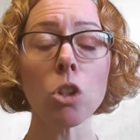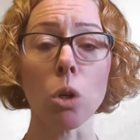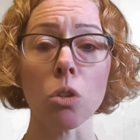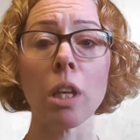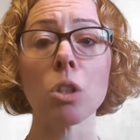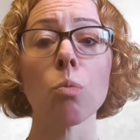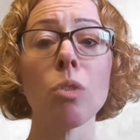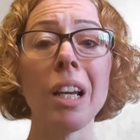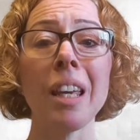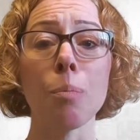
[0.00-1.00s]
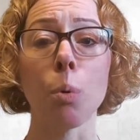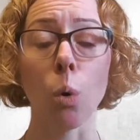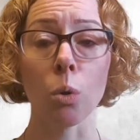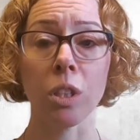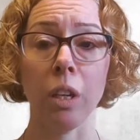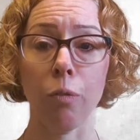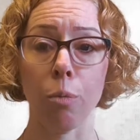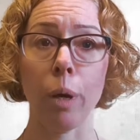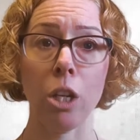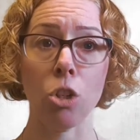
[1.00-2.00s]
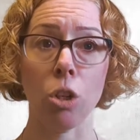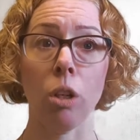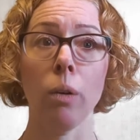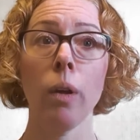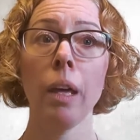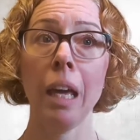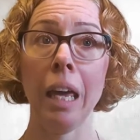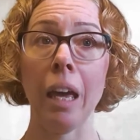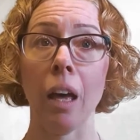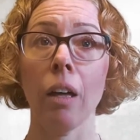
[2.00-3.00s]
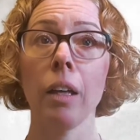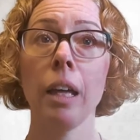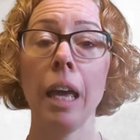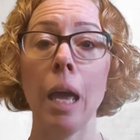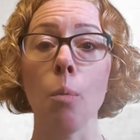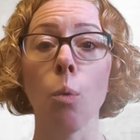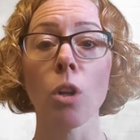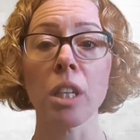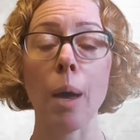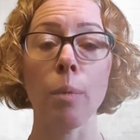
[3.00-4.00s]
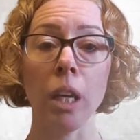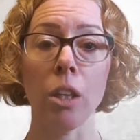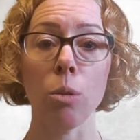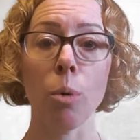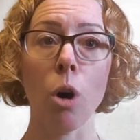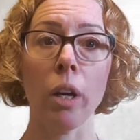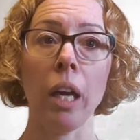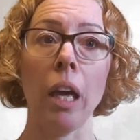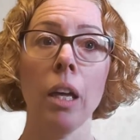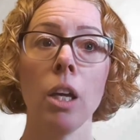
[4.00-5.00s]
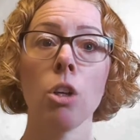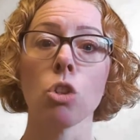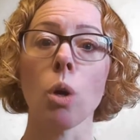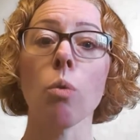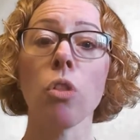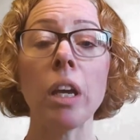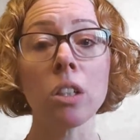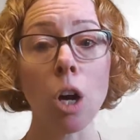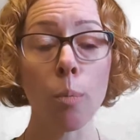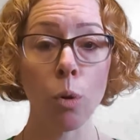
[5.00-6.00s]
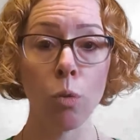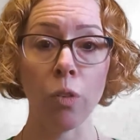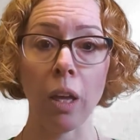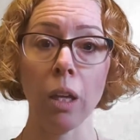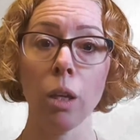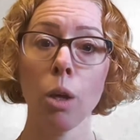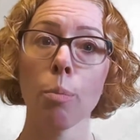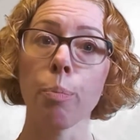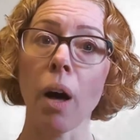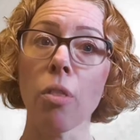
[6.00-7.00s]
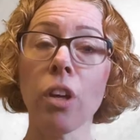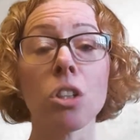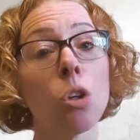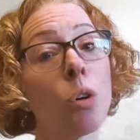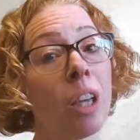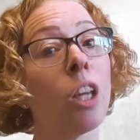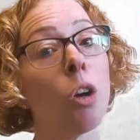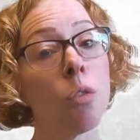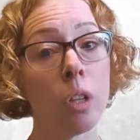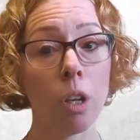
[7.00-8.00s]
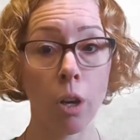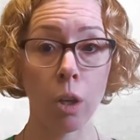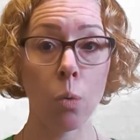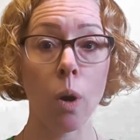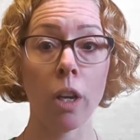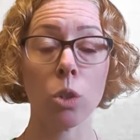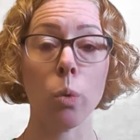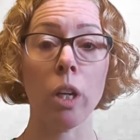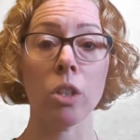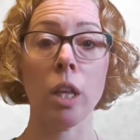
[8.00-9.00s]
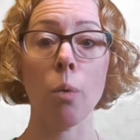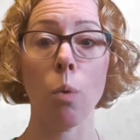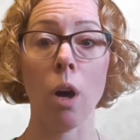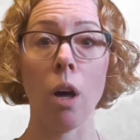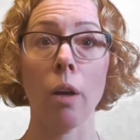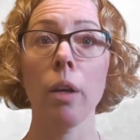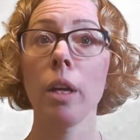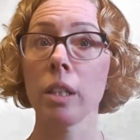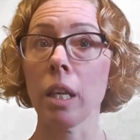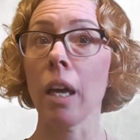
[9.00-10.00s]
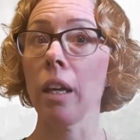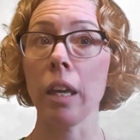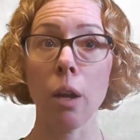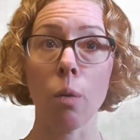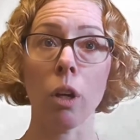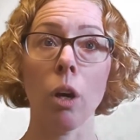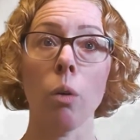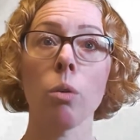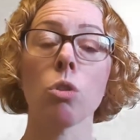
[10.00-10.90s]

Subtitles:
So there's some really important information here in what's happening in the market. So things are moving, but things are not getting over the line quite as quick as they were, say, a year ago.